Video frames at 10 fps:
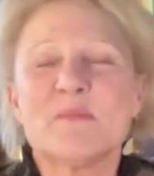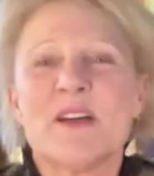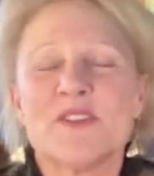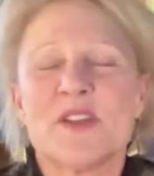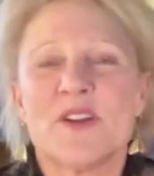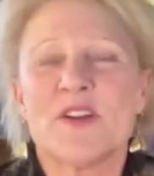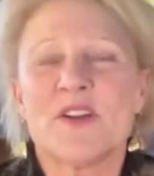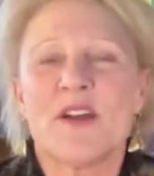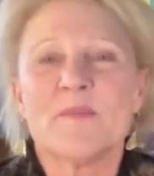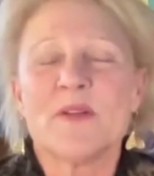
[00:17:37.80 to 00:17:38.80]
that puns are
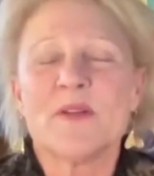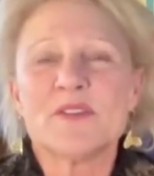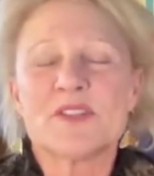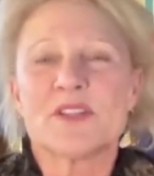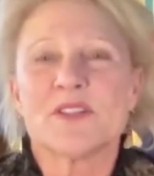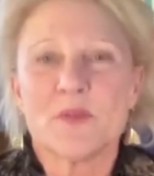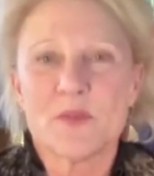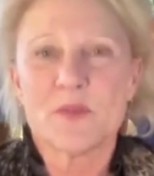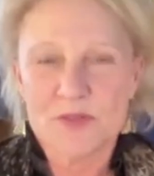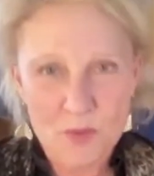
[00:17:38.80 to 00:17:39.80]
known as the
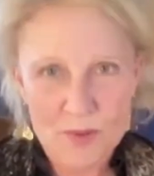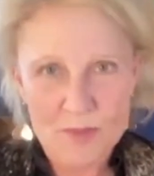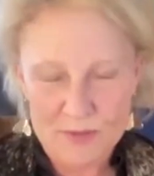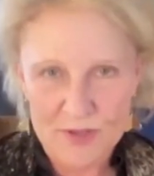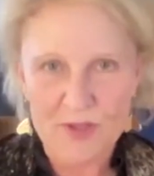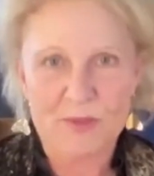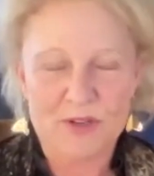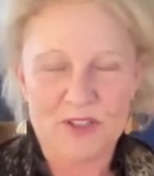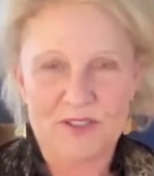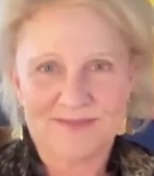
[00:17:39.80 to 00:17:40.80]
lowest form of
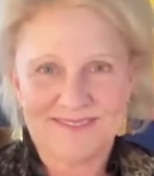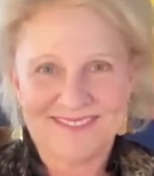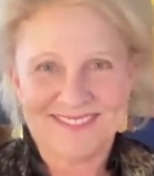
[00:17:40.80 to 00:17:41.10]
humor.